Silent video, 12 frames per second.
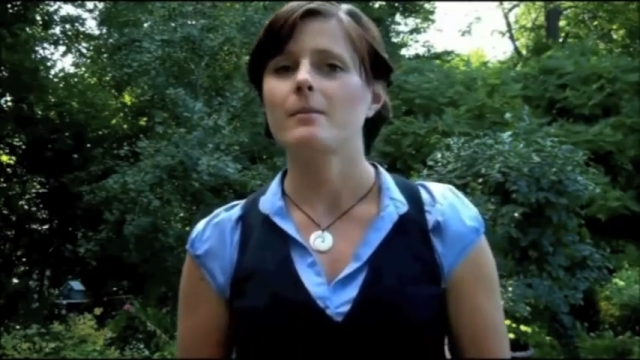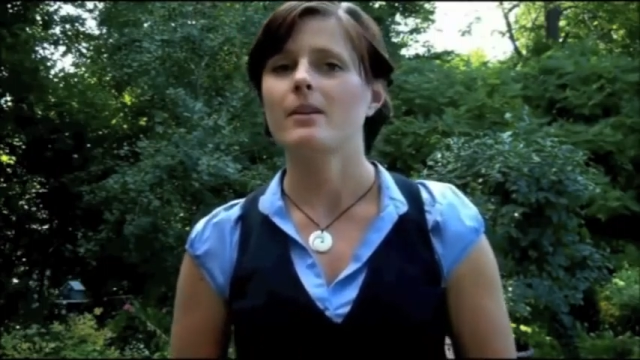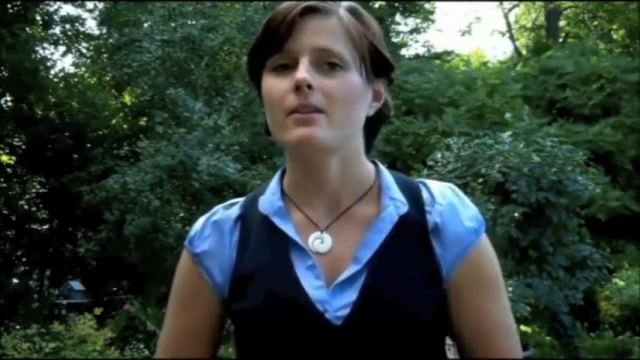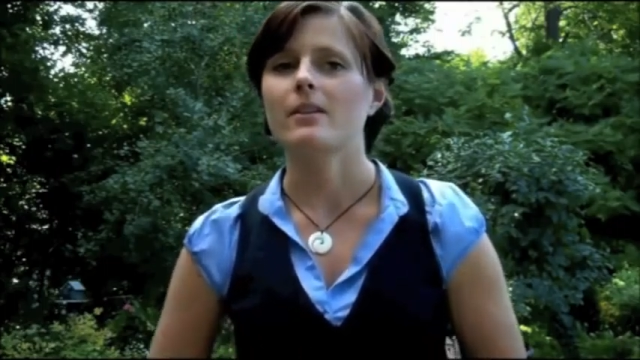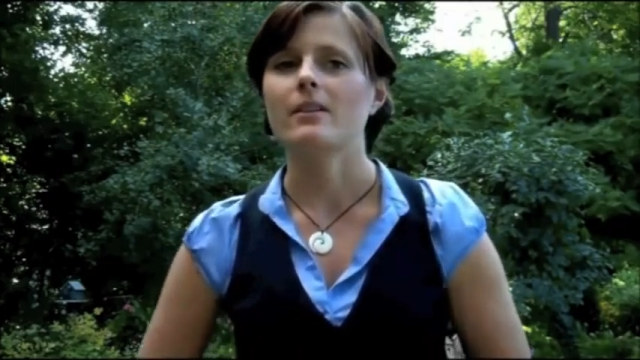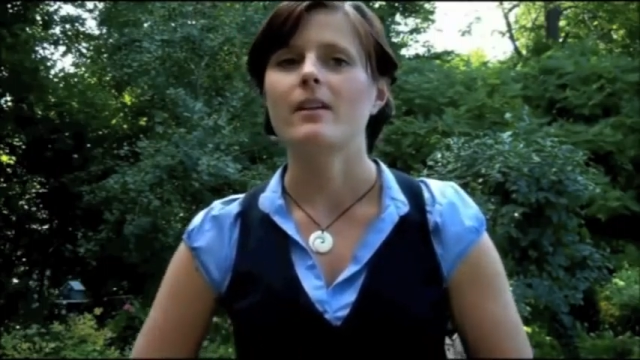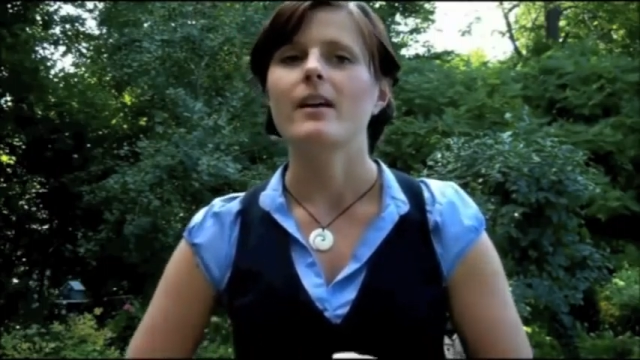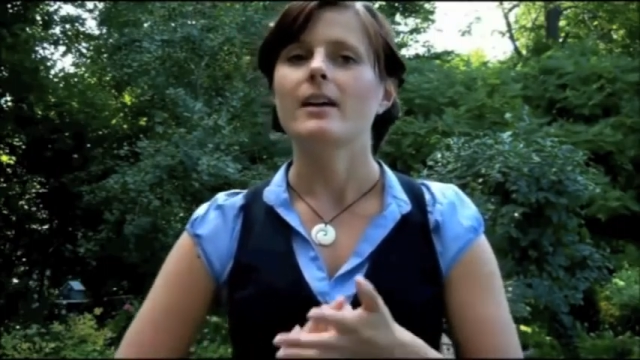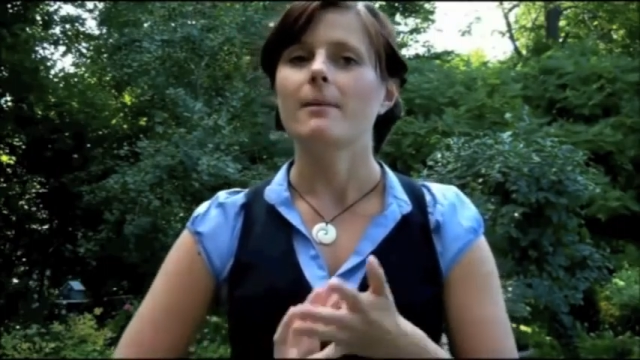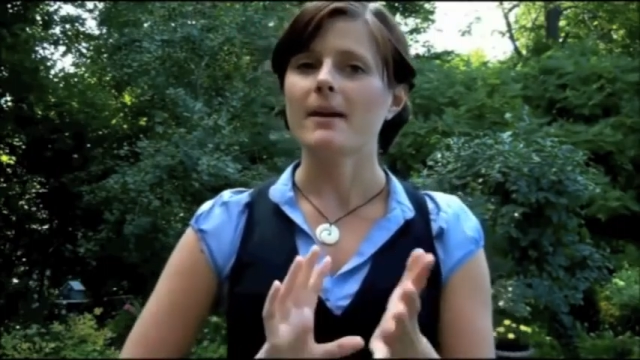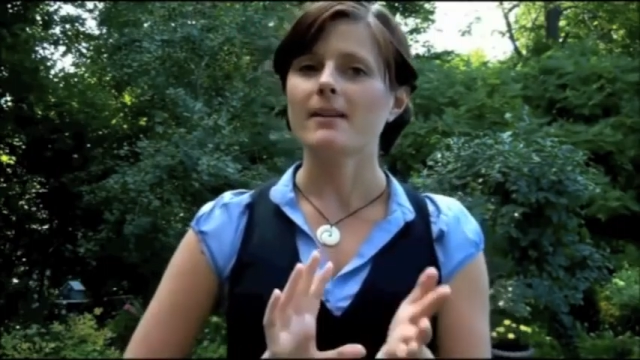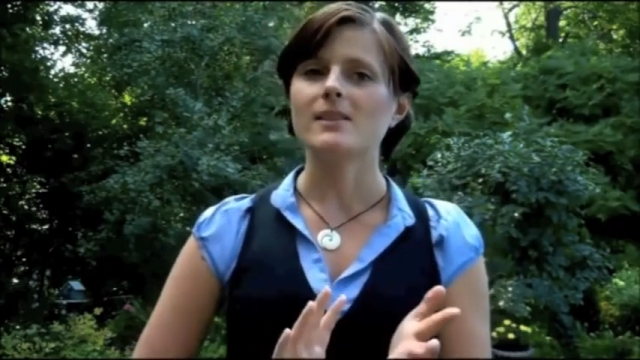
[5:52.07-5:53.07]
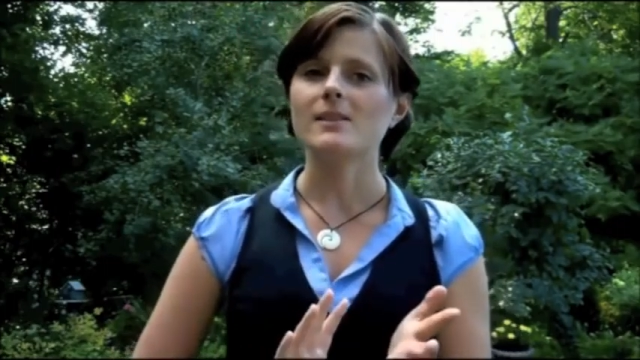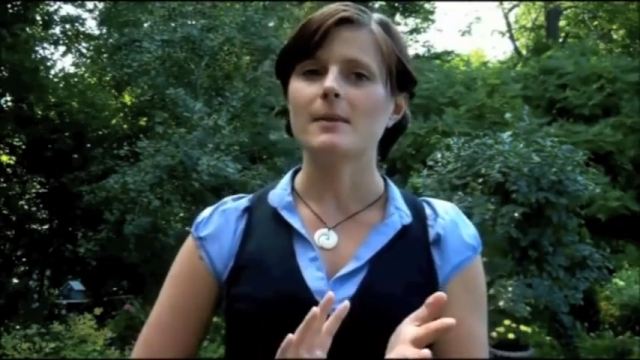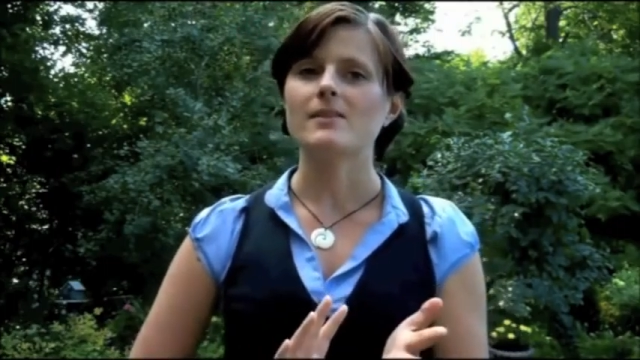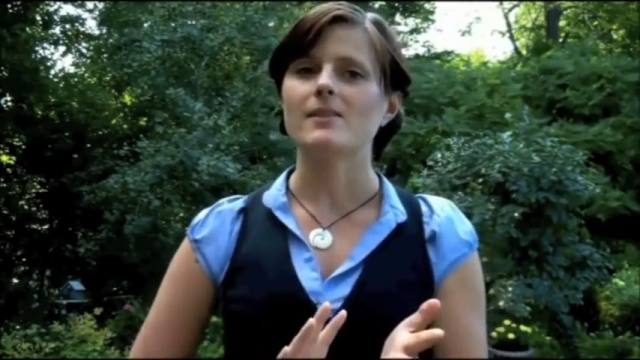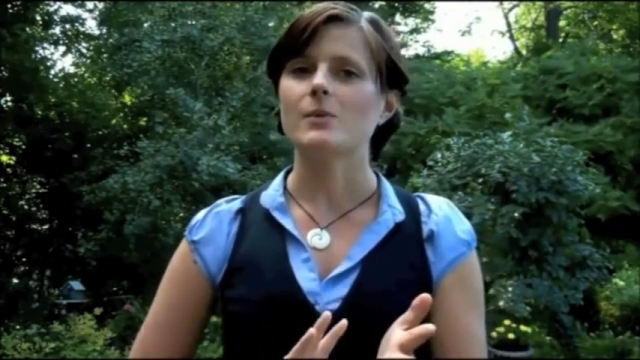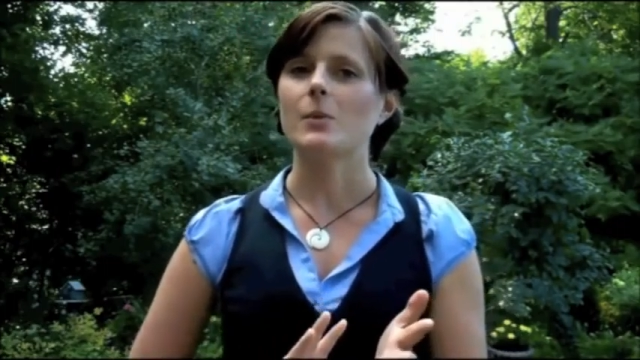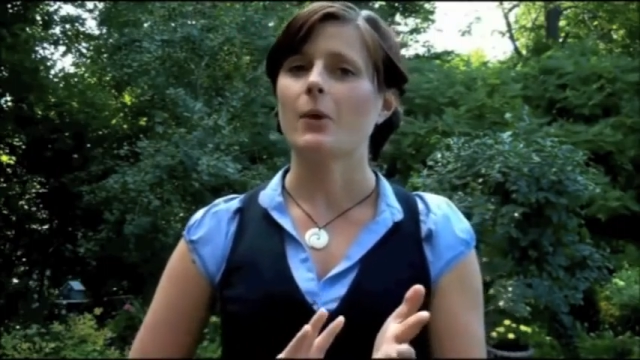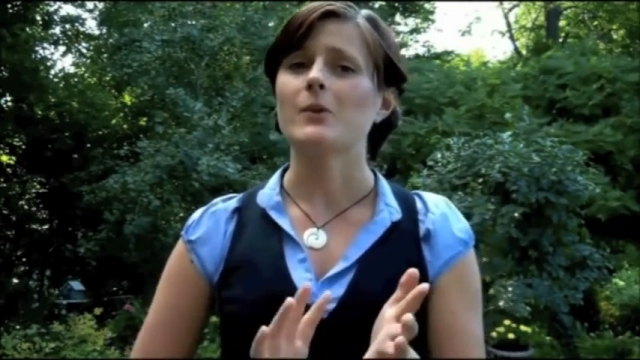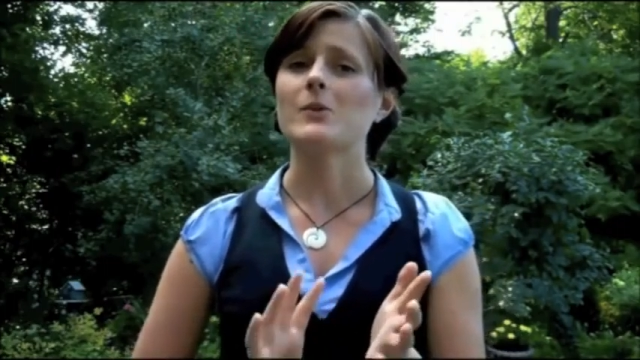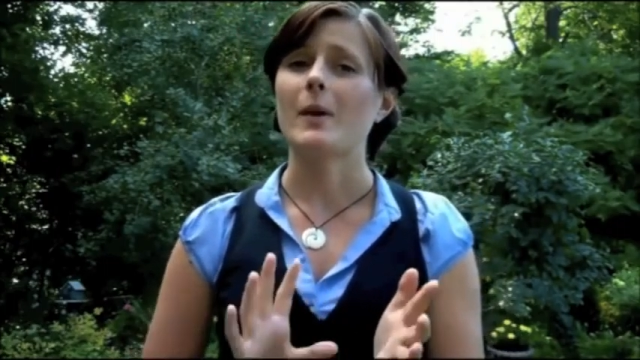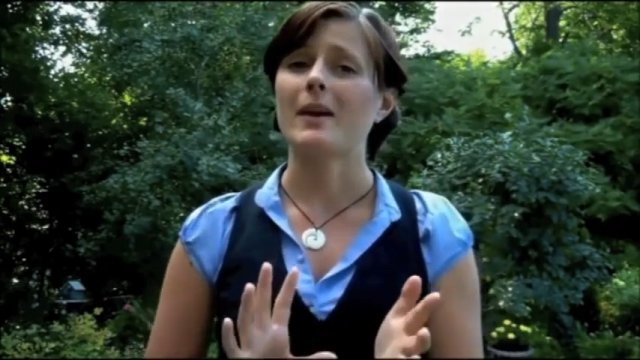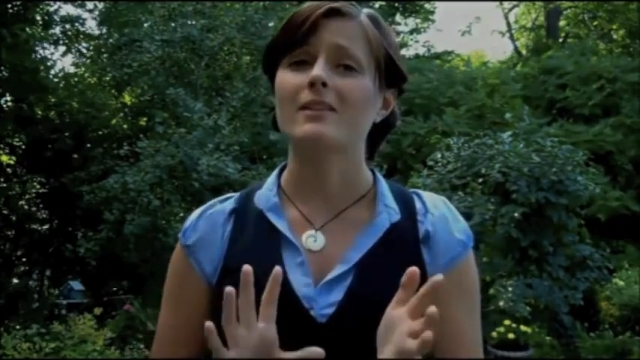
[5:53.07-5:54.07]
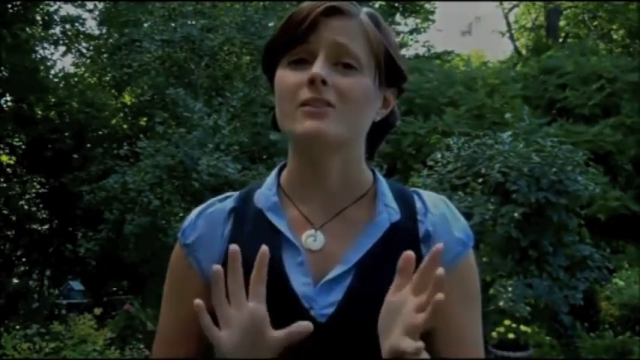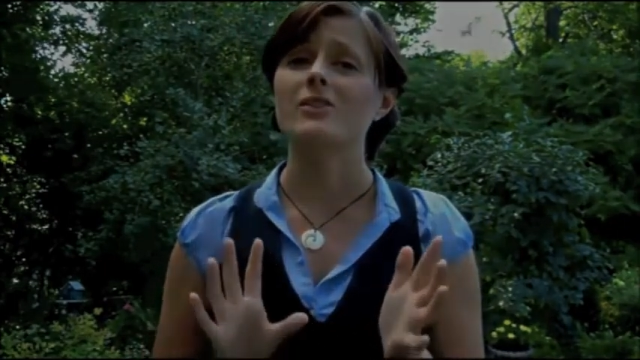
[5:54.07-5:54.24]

mineral, Quebec's asbestos workers went on